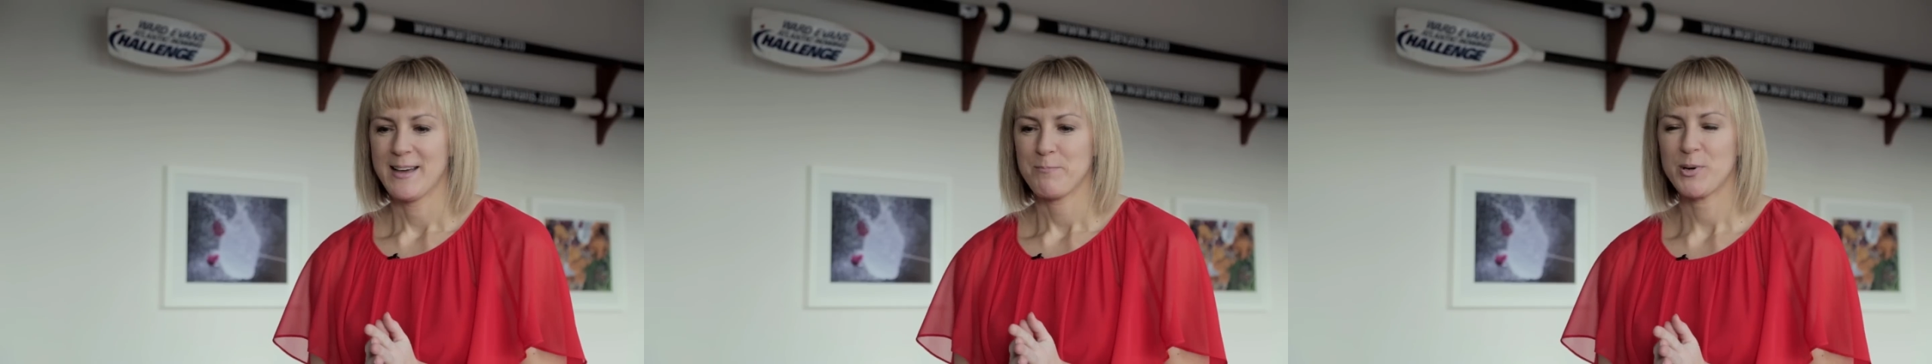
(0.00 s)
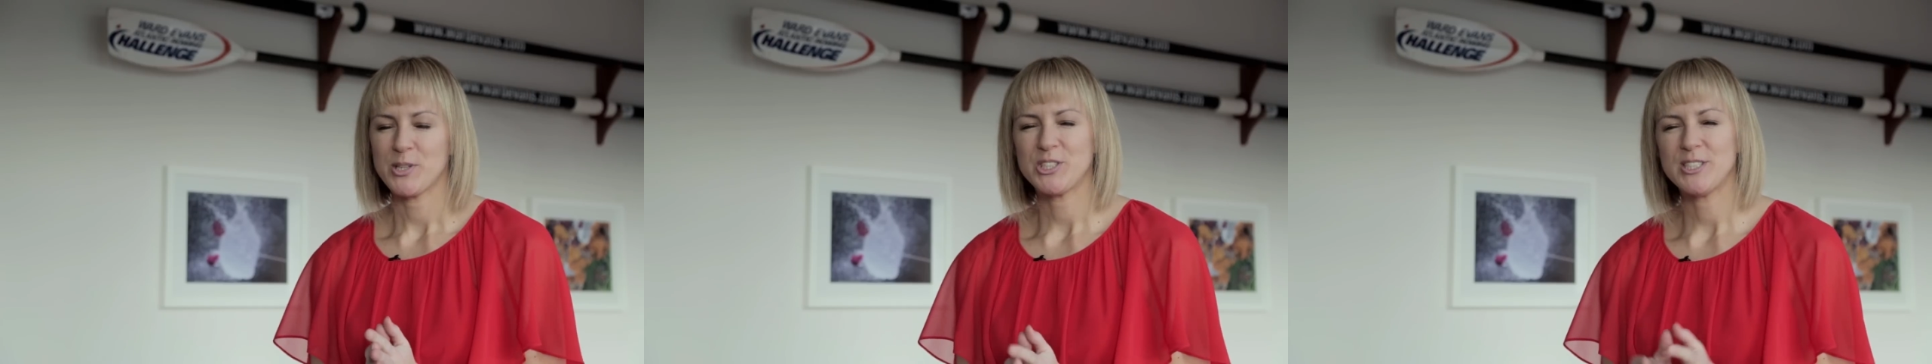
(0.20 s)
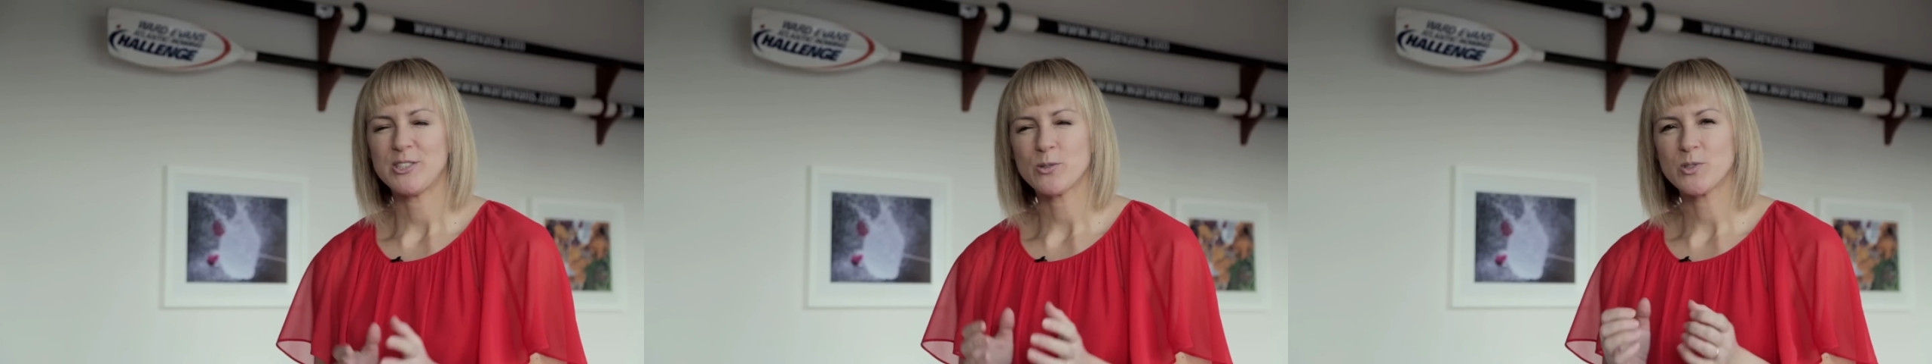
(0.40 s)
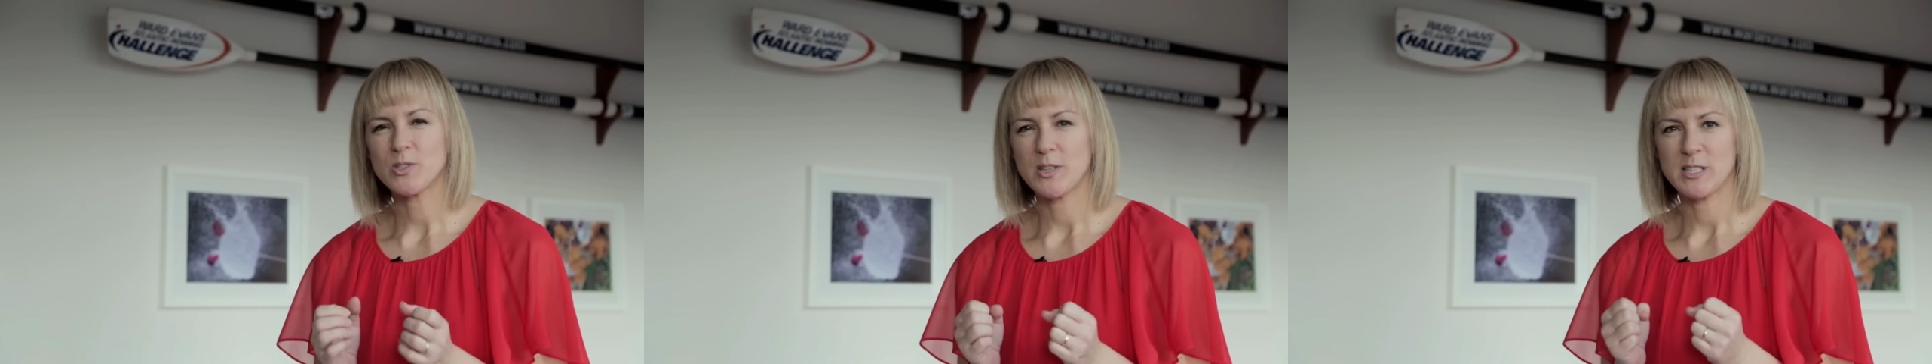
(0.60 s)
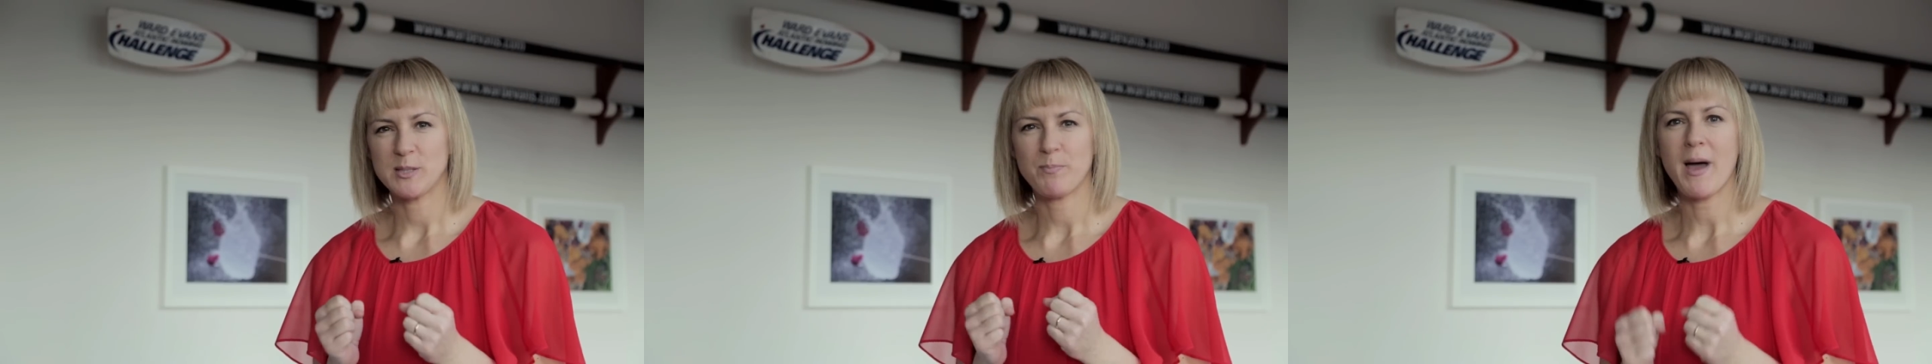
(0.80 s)
But she's
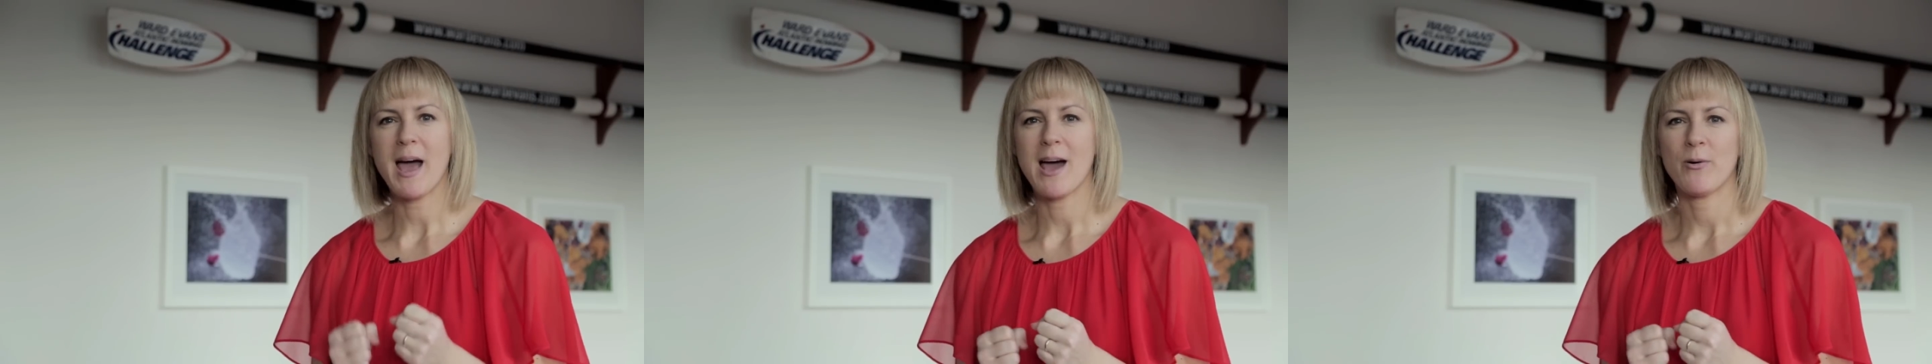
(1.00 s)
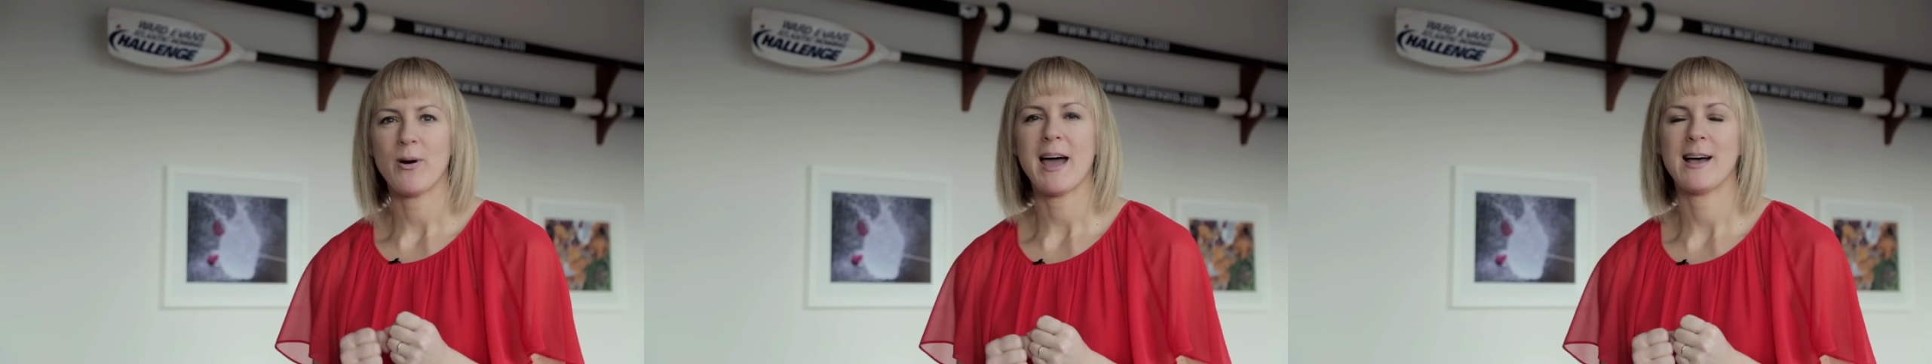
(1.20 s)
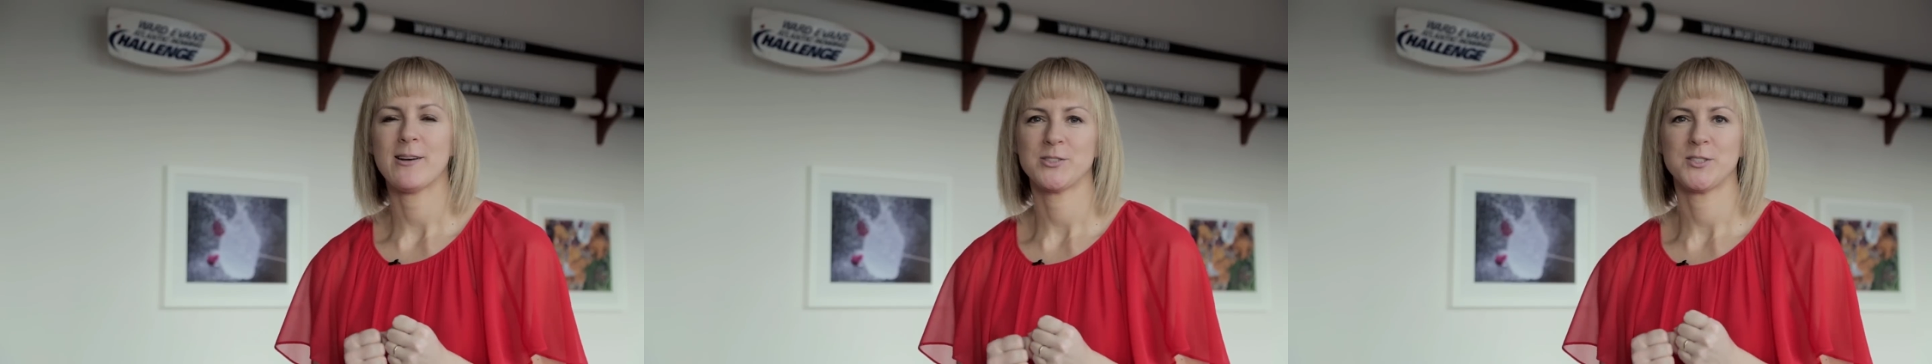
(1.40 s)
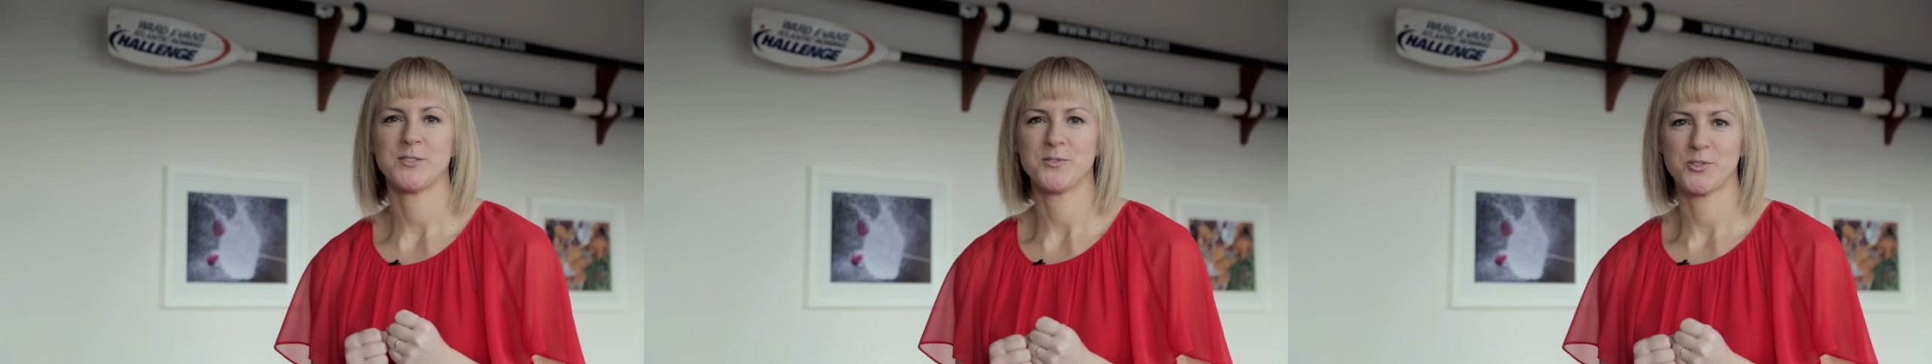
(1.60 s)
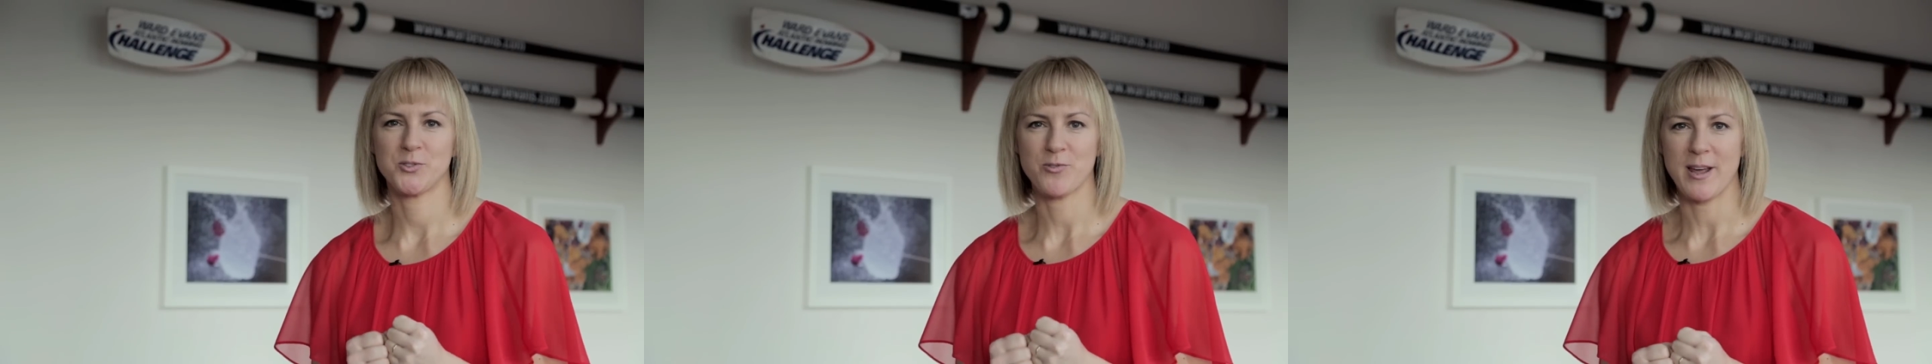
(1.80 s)
also this powerhouse
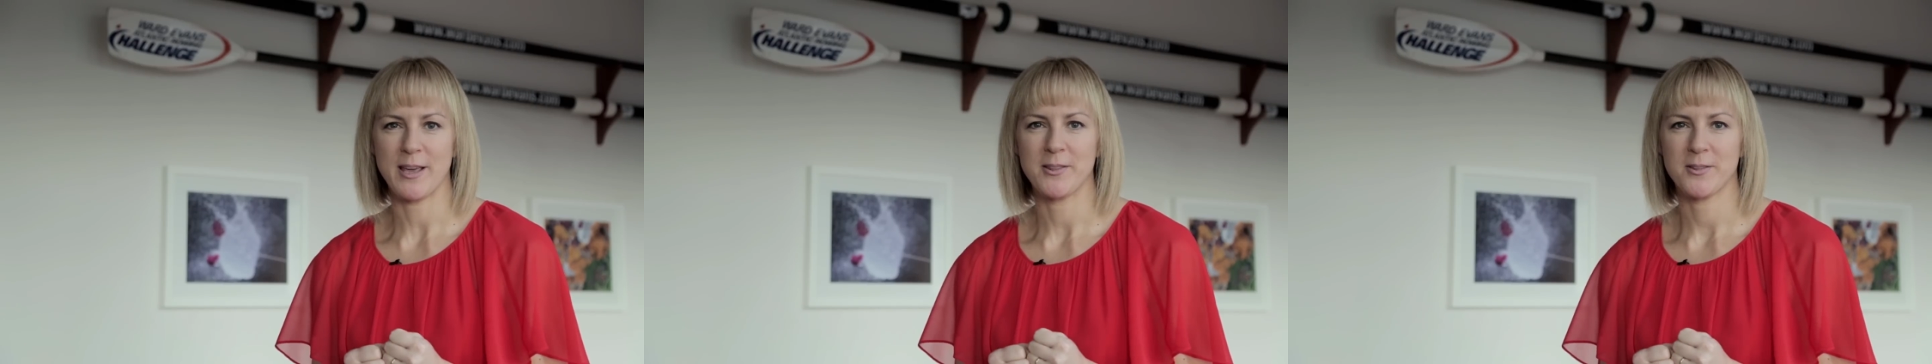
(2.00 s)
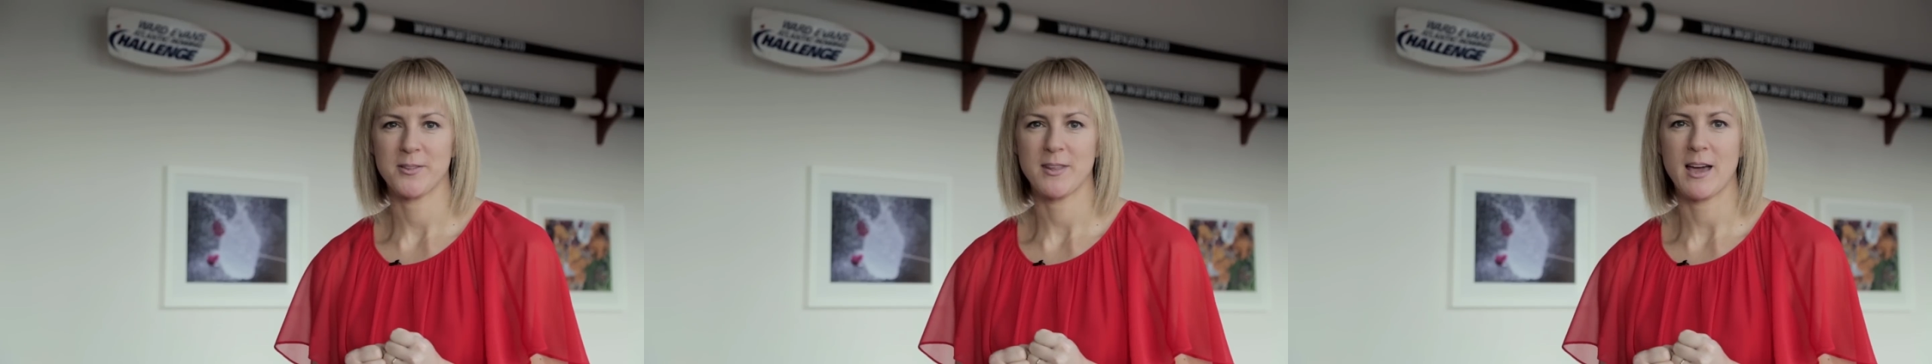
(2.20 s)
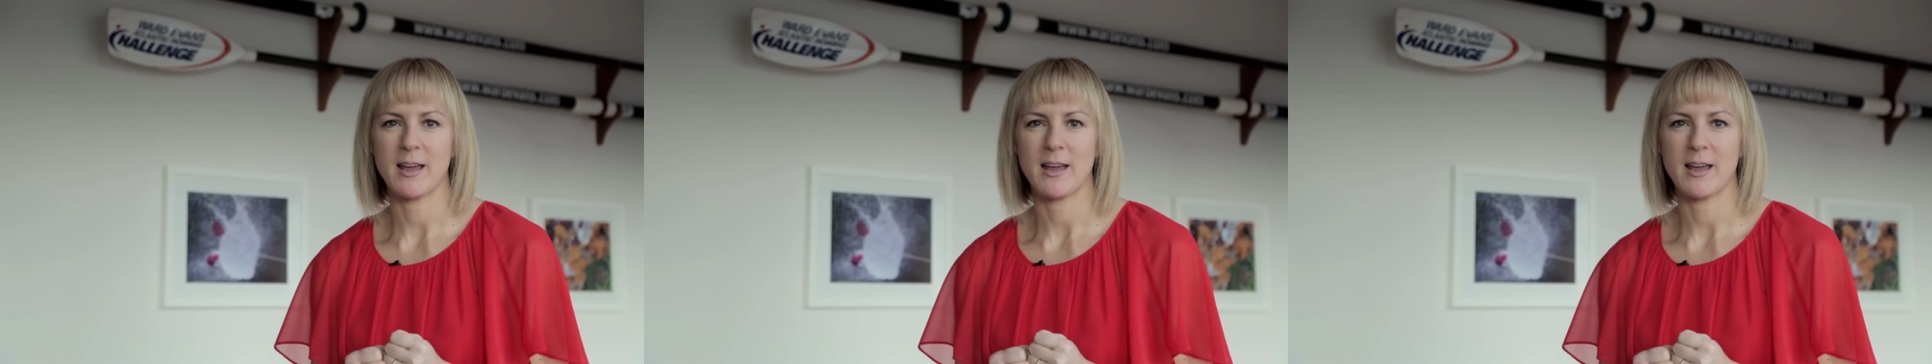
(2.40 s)
of strength,